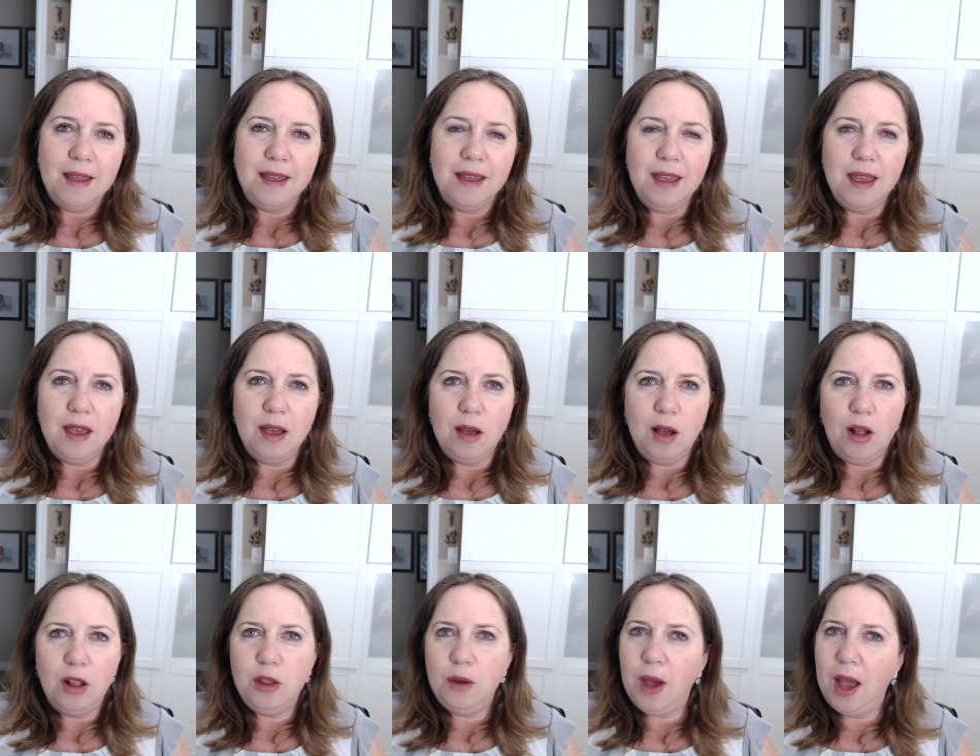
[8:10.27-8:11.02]
uh,
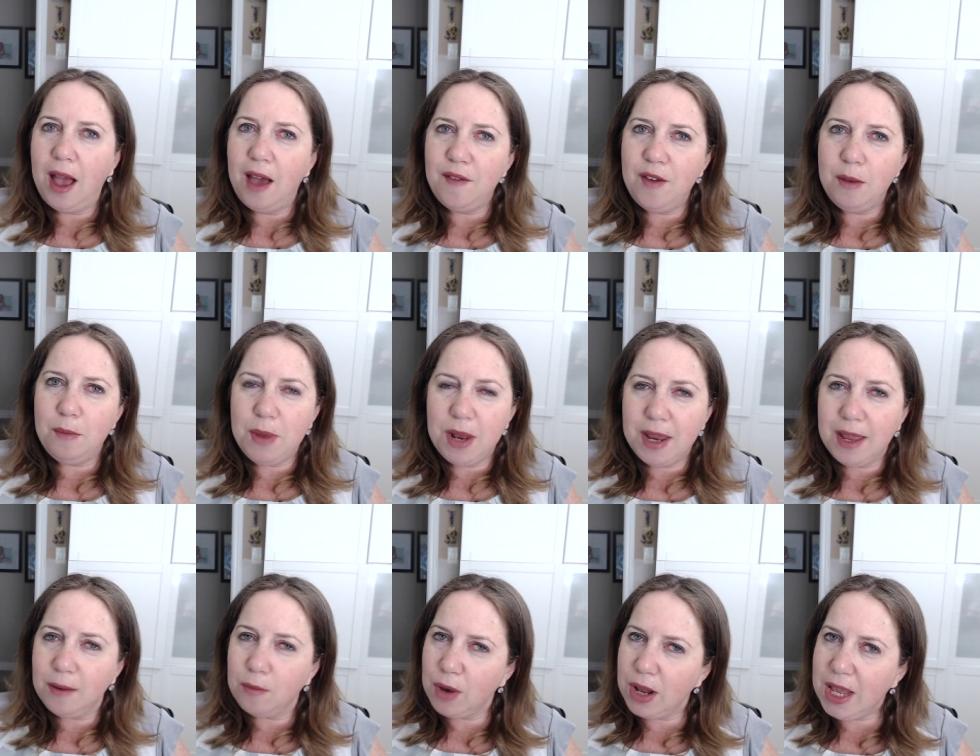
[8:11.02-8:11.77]
although i haven't
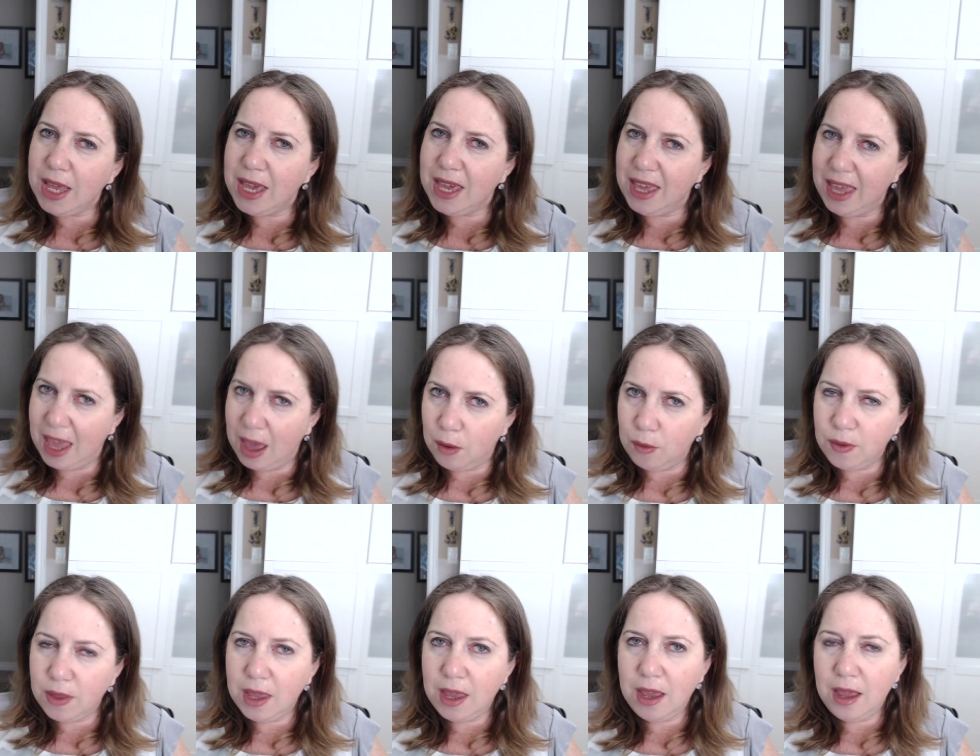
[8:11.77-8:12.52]
been really
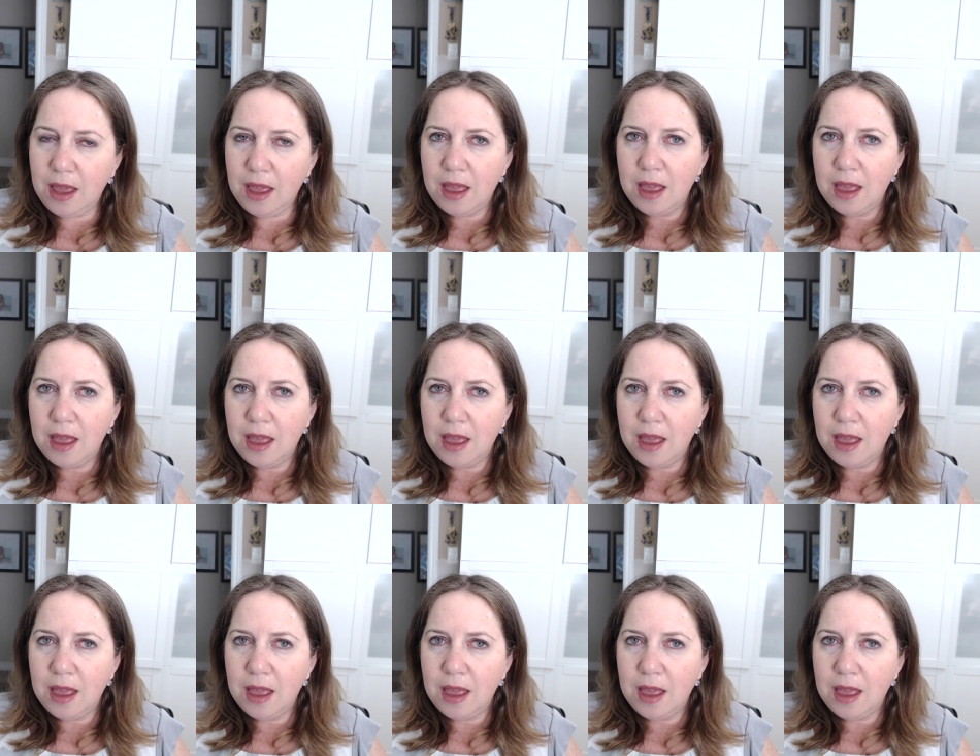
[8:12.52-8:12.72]
counting